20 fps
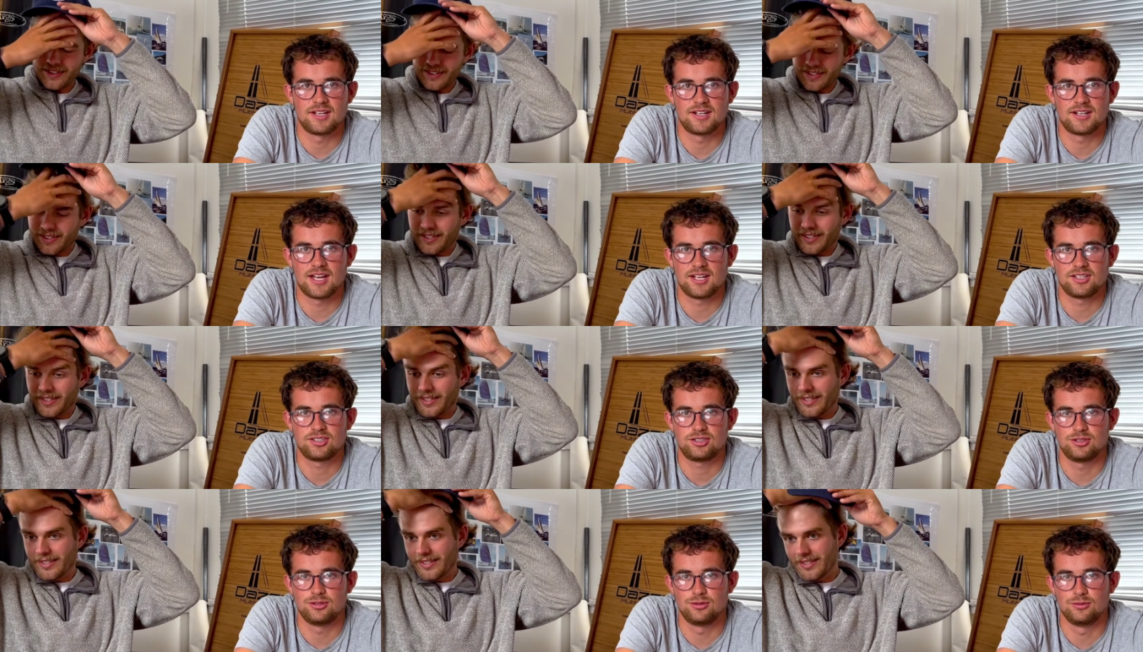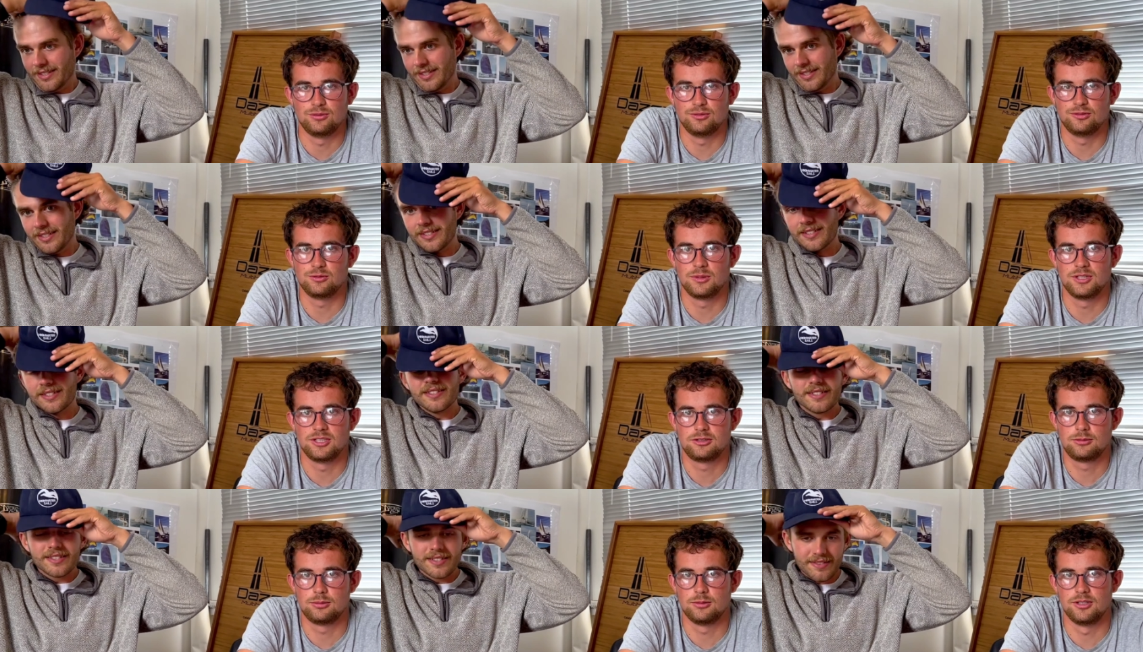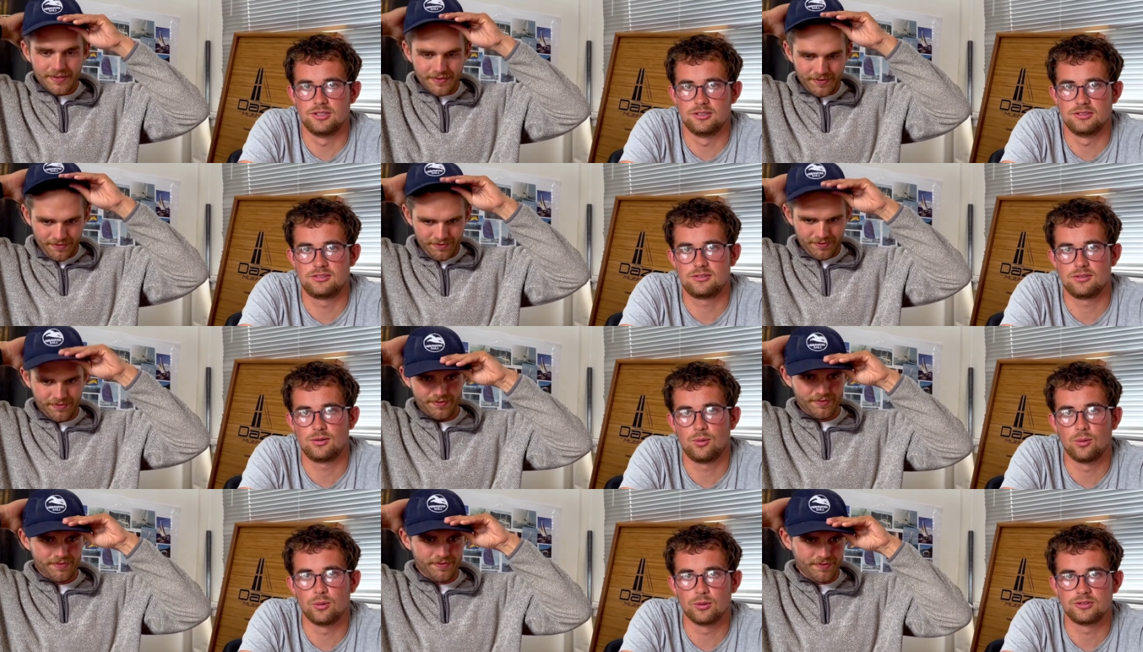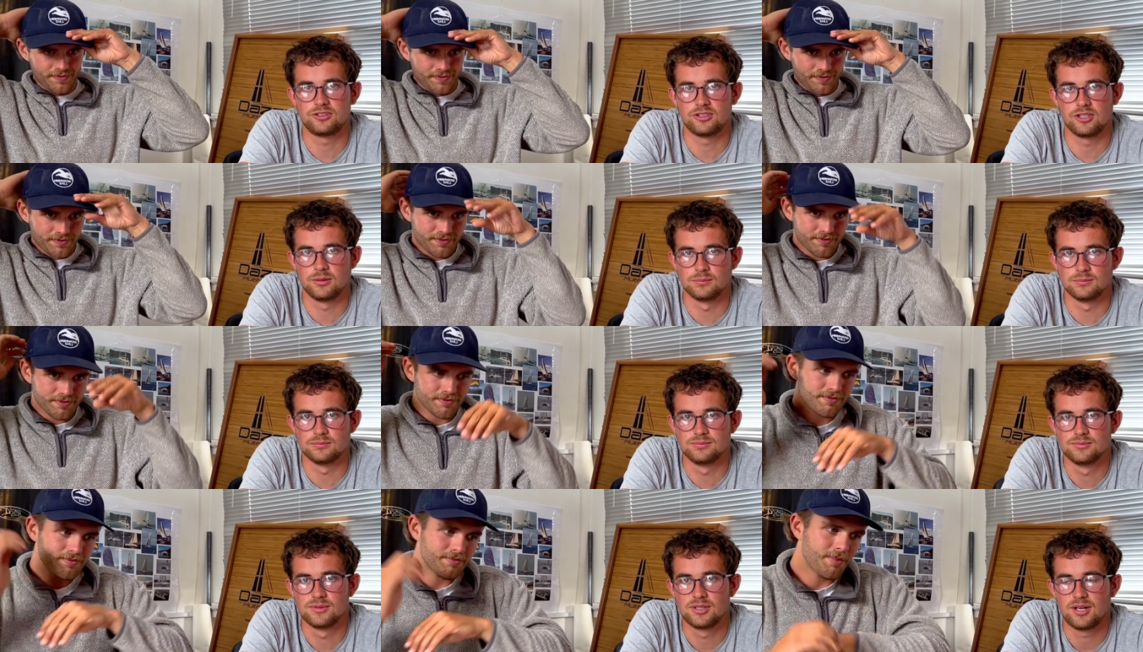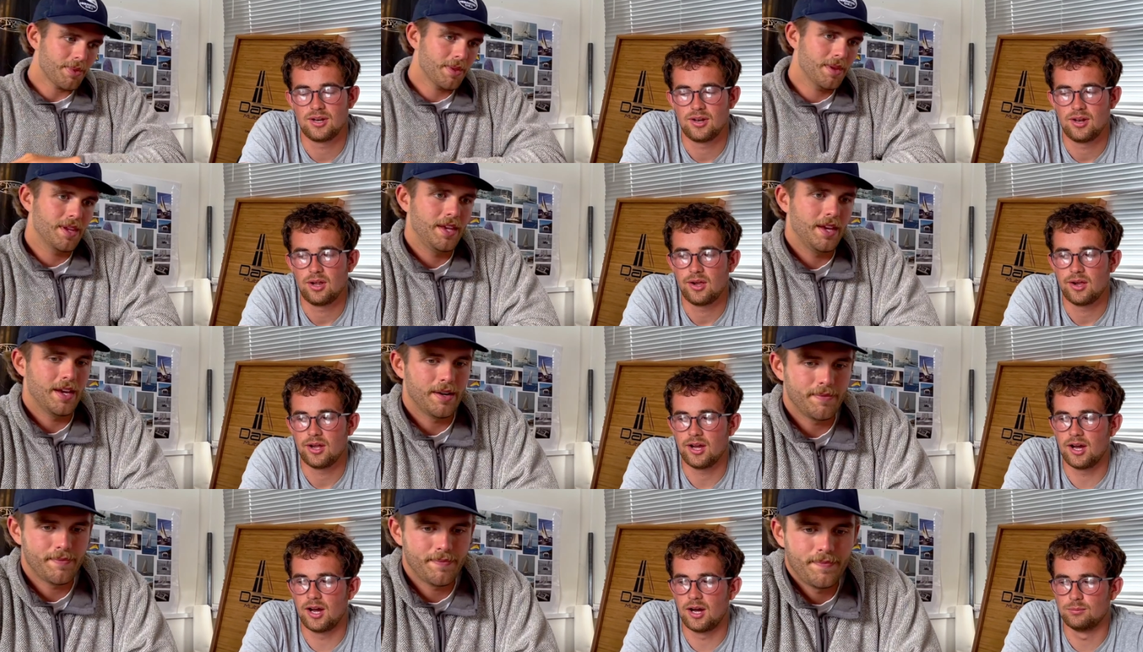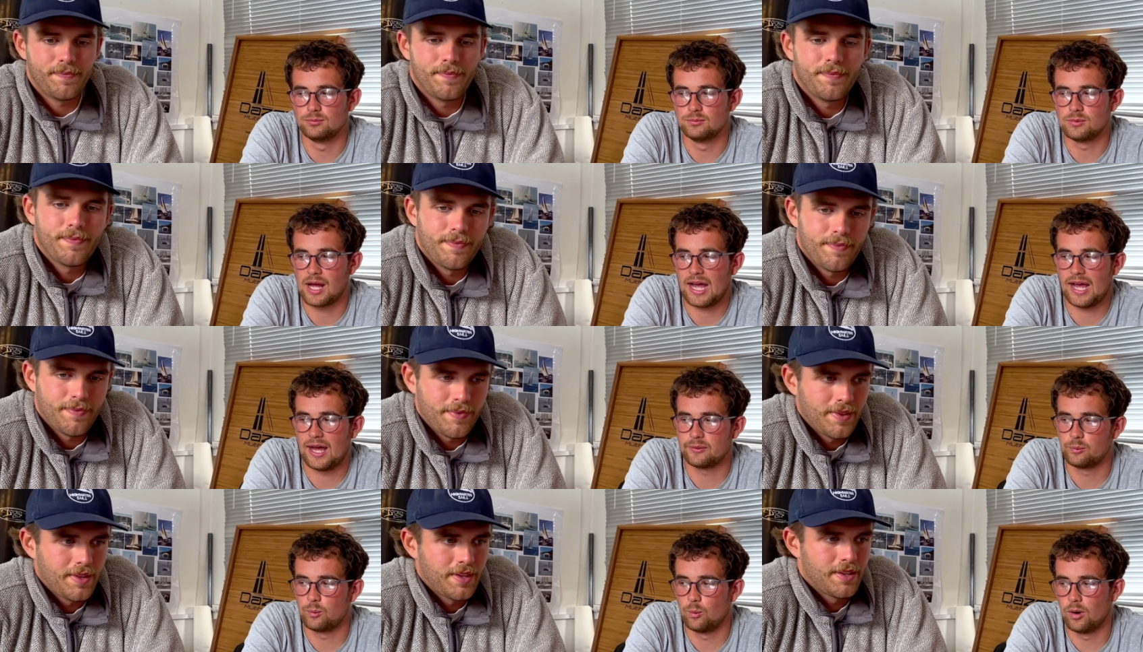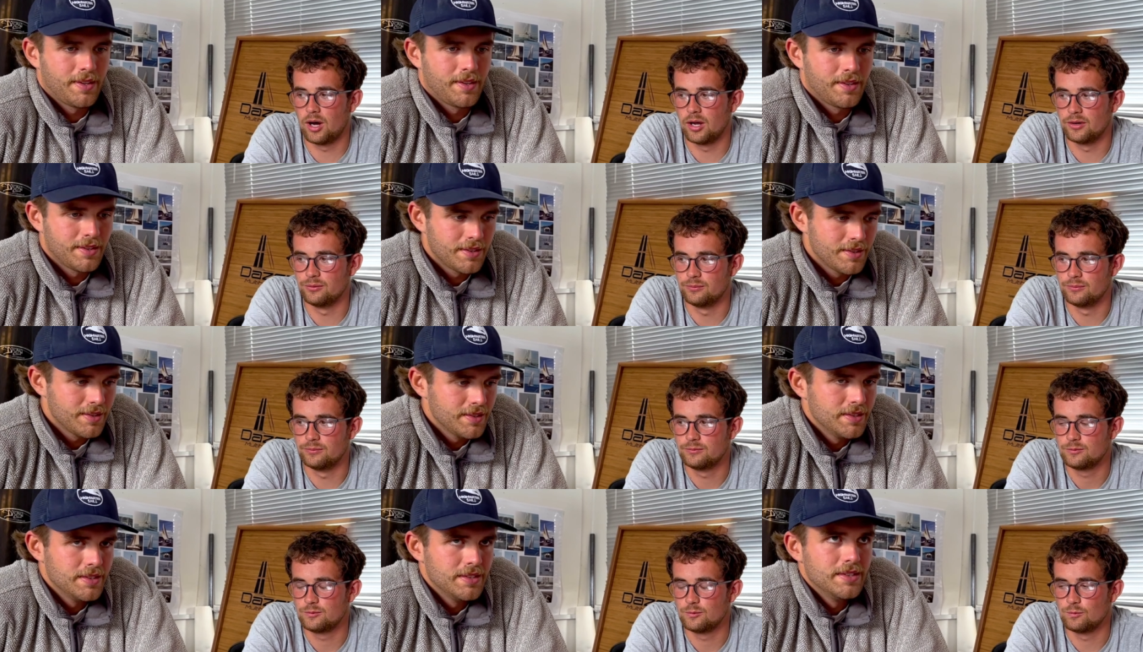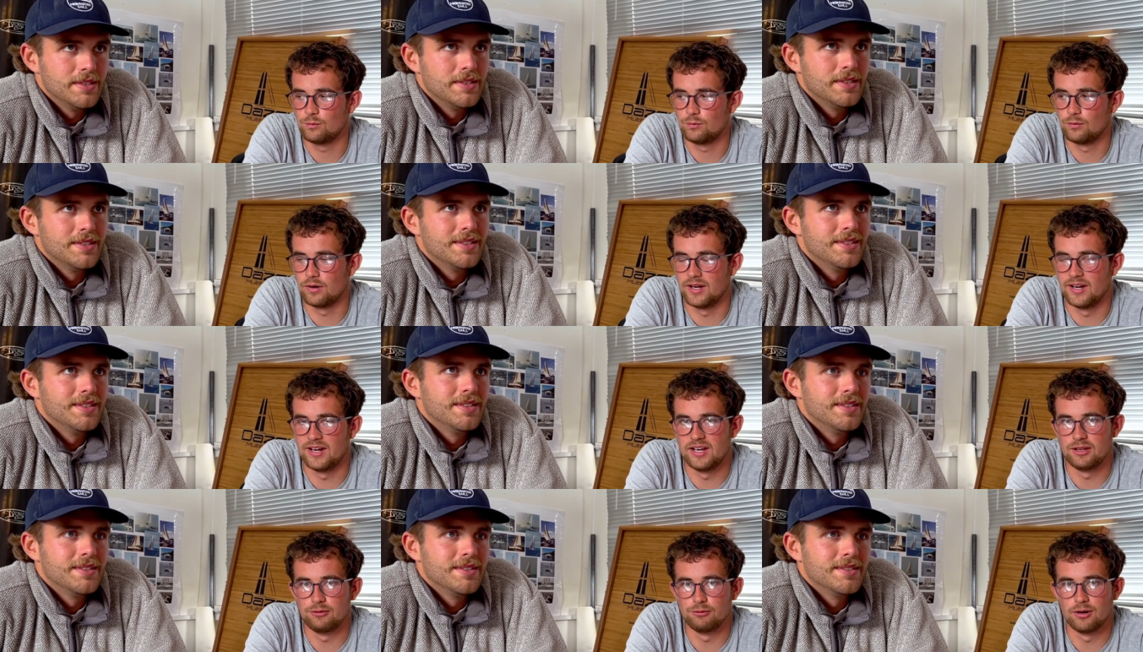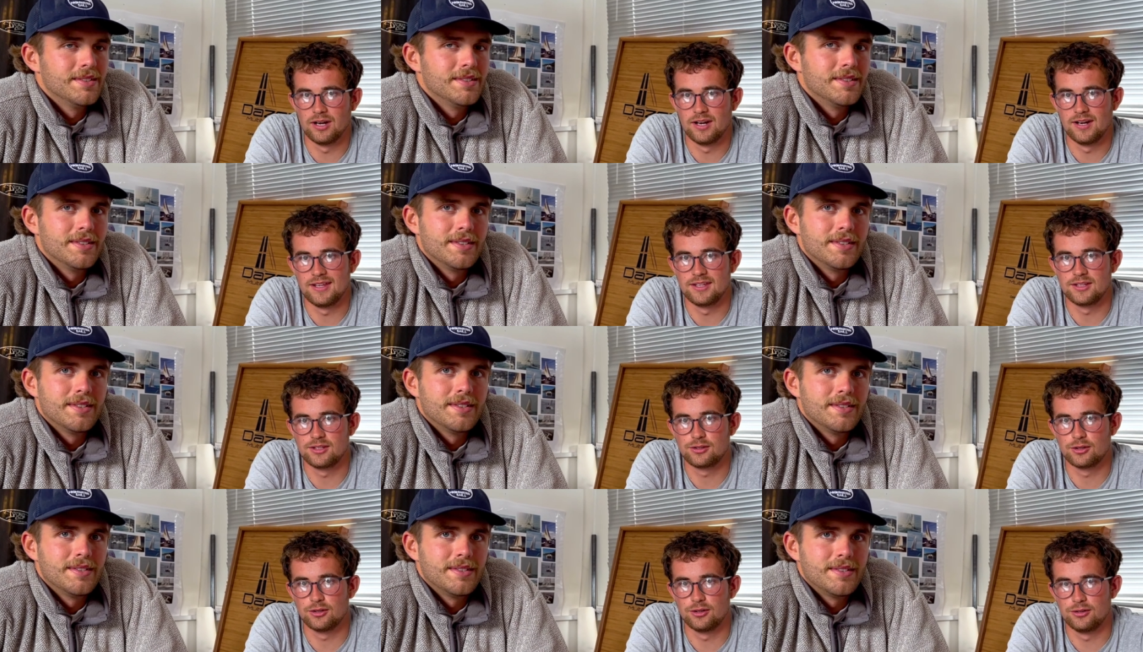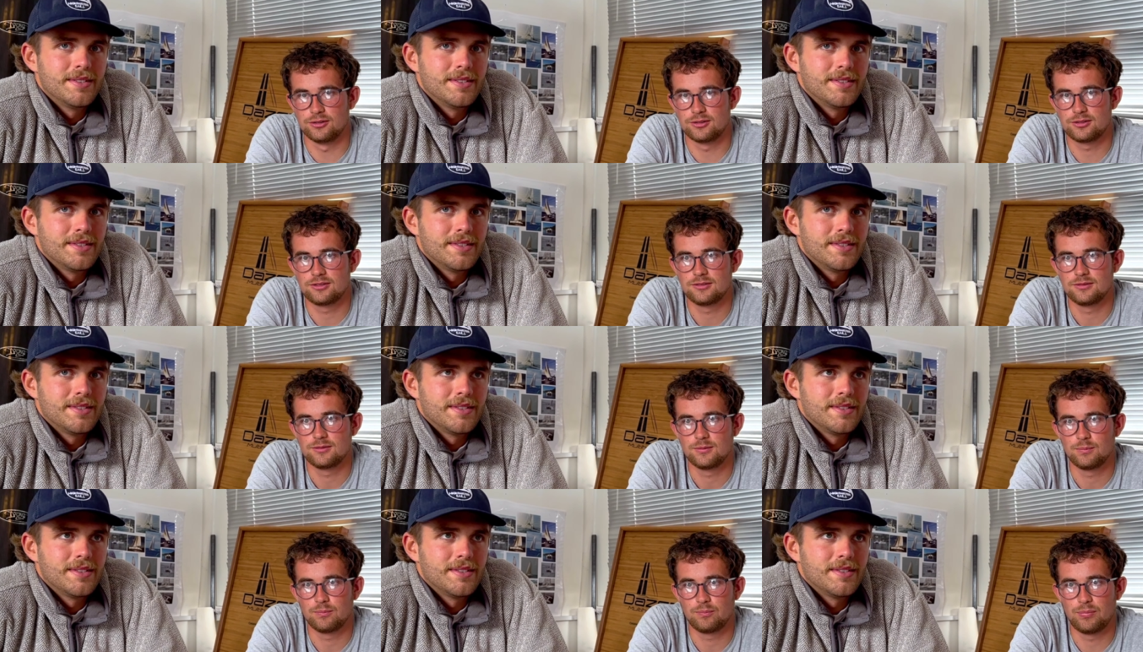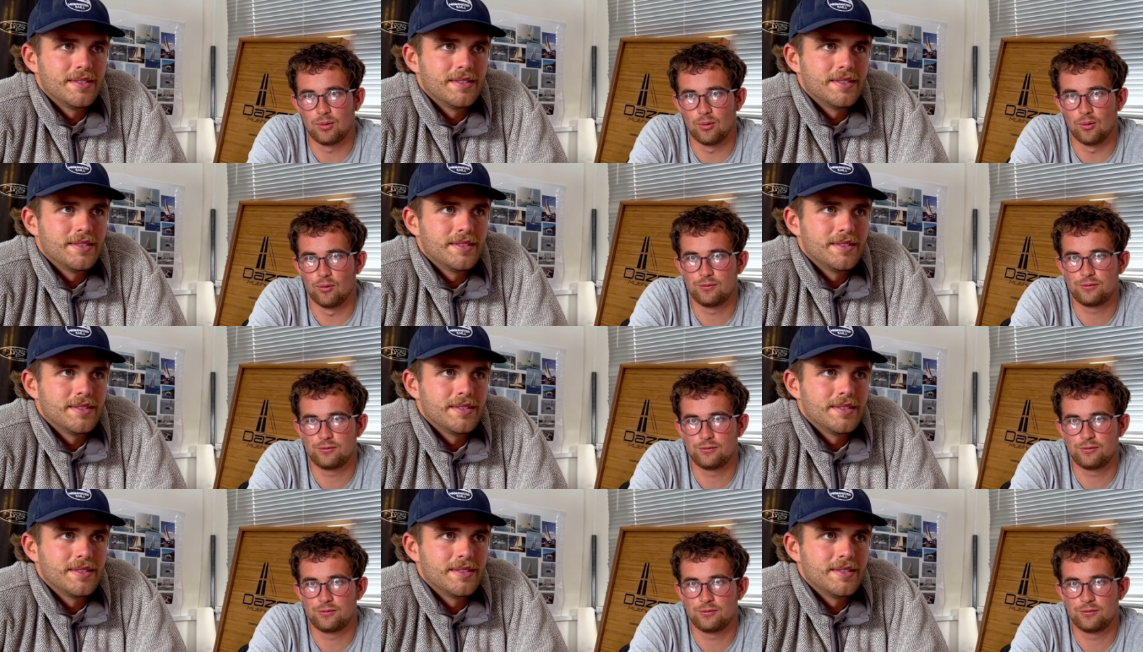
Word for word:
Speaker 1: at nationals, which was awesome. Yeah. Um, had one really really good port